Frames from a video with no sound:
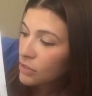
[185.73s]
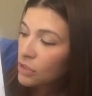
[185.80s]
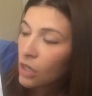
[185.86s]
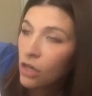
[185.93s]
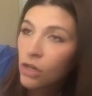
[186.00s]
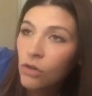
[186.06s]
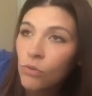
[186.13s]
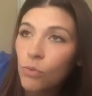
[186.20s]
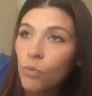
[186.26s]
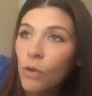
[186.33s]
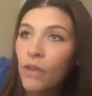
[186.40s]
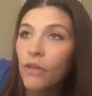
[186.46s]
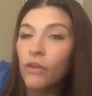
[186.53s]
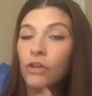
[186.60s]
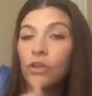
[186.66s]
So
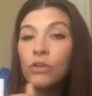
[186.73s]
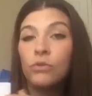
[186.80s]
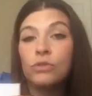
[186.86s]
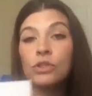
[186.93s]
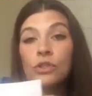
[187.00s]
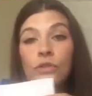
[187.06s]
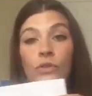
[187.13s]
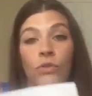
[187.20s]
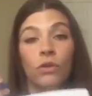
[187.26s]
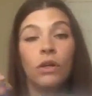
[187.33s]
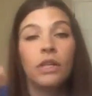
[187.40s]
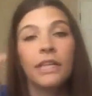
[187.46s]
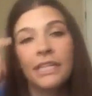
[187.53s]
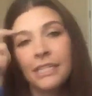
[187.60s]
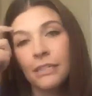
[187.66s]
whether you
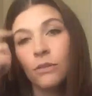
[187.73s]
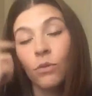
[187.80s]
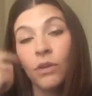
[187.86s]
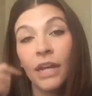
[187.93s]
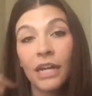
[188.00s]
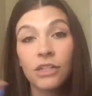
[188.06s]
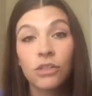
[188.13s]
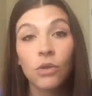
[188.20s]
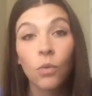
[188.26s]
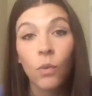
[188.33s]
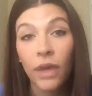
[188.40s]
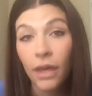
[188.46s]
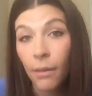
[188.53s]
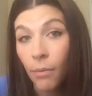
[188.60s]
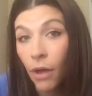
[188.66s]
listen to a national
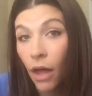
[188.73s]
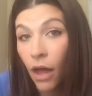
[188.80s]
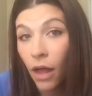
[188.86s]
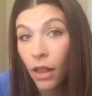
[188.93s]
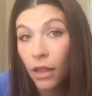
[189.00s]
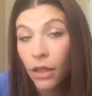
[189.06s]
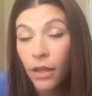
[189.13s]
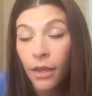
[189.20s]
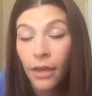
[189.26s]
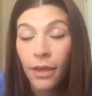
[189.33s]
wake-up call,